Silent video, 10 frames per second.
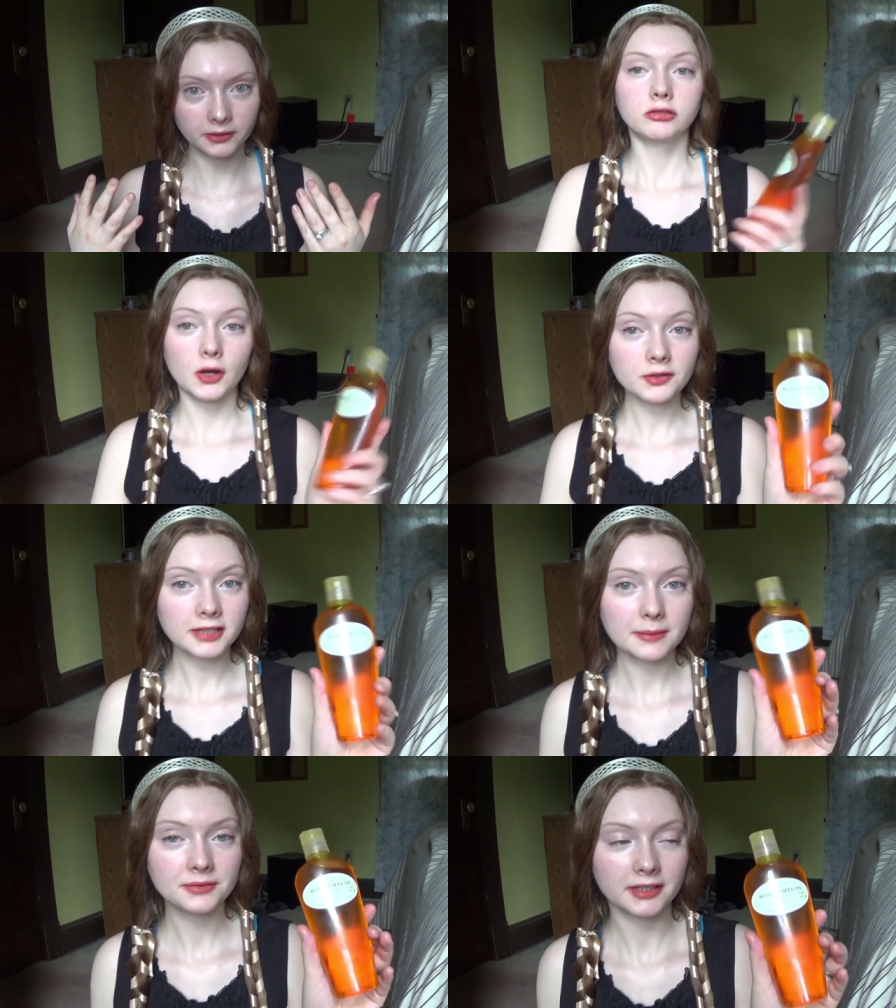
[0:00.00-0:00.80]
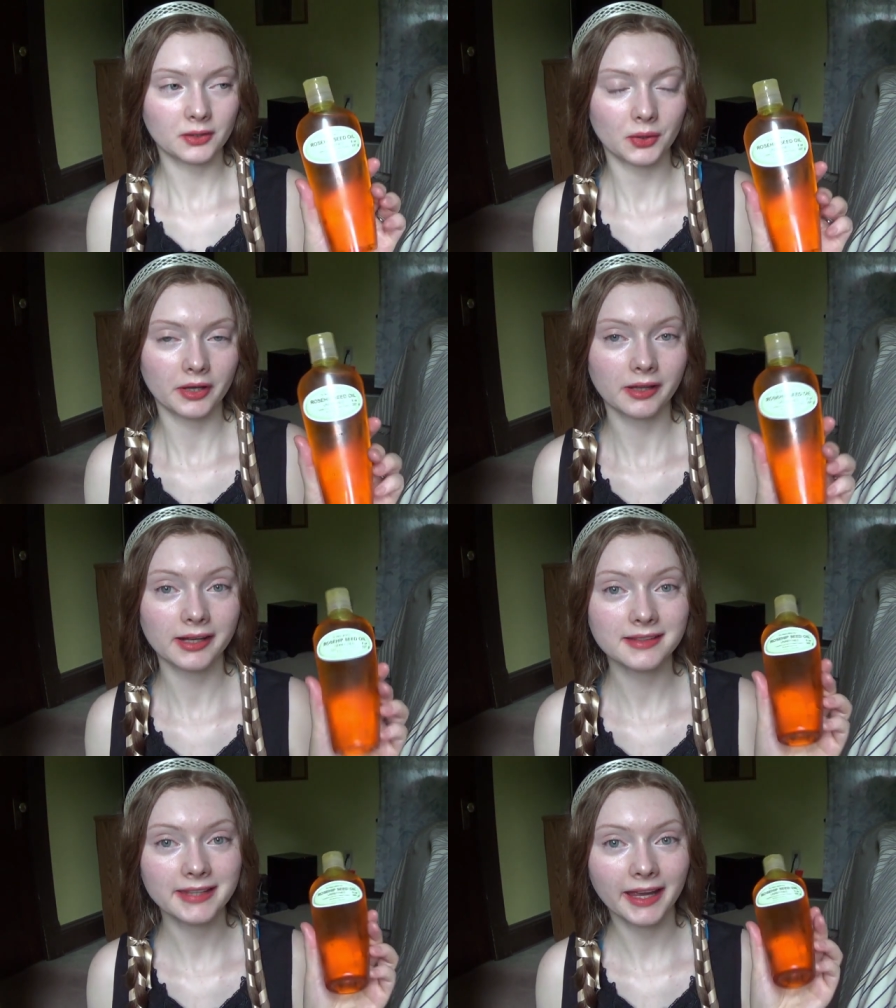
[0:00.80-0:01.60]
Rosehip seed oil
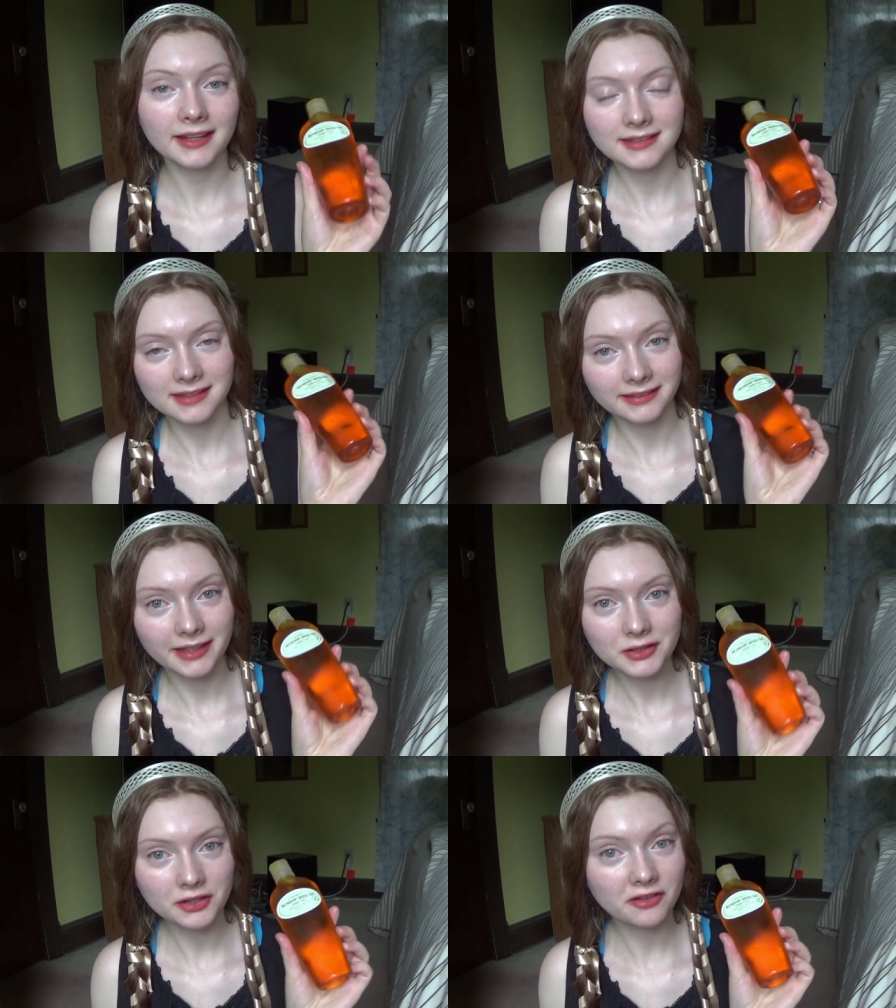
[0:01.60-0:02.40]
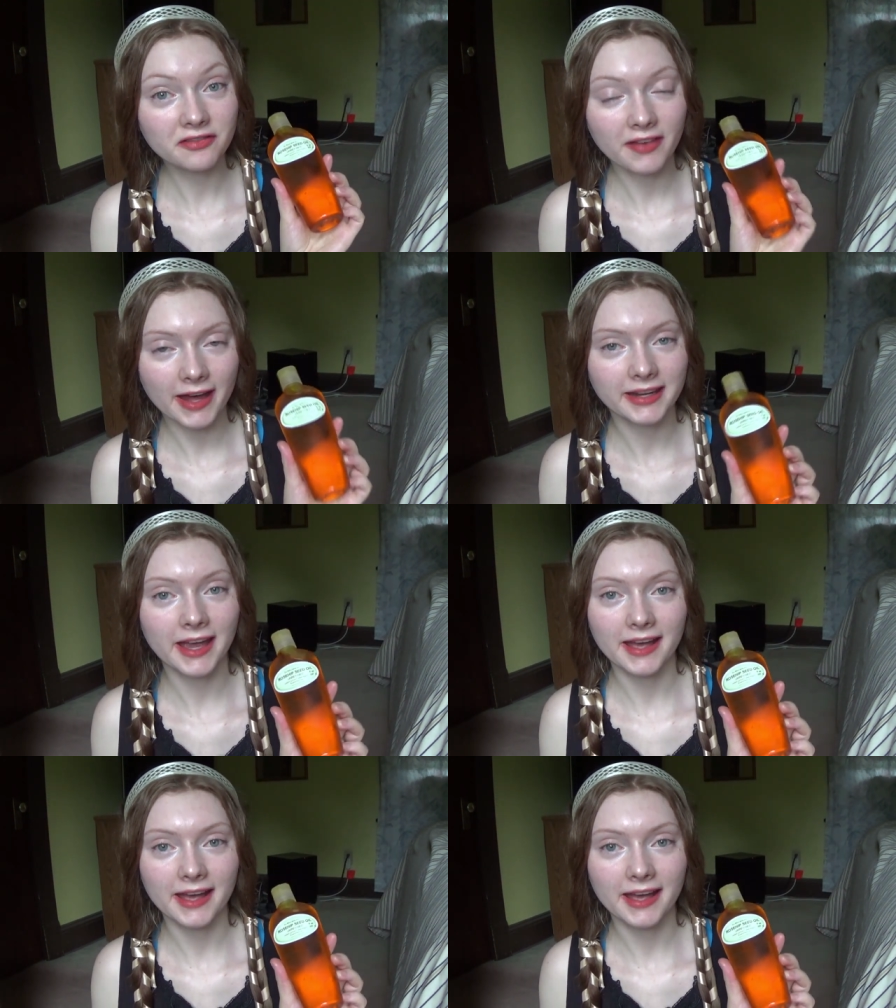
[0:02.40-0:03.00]
contains essential fatty